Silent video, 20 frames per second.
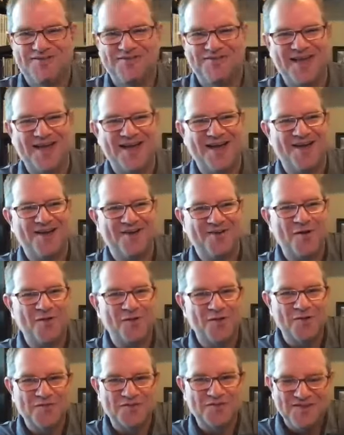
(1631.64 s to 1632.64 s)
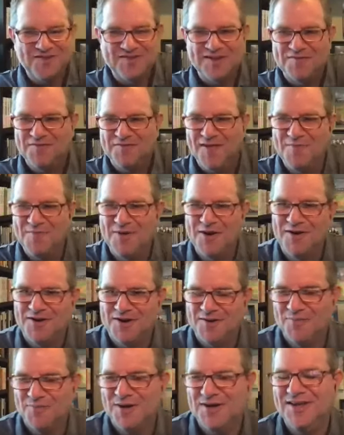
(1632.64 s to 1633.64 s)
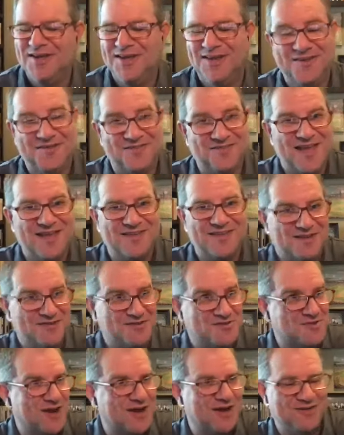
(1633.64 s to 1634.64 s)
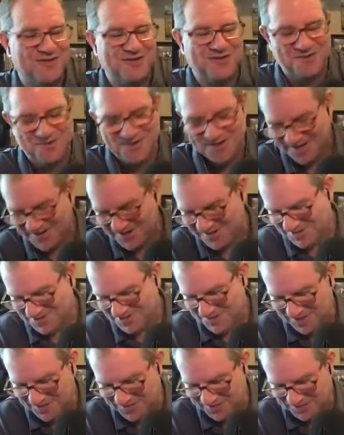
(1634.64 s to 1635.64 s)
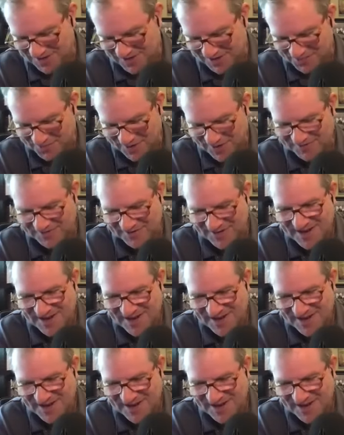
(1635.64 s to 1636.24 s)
Yeah. Going overseas, I fly American, but in yeah. the States, I try to do, try to do Southwest.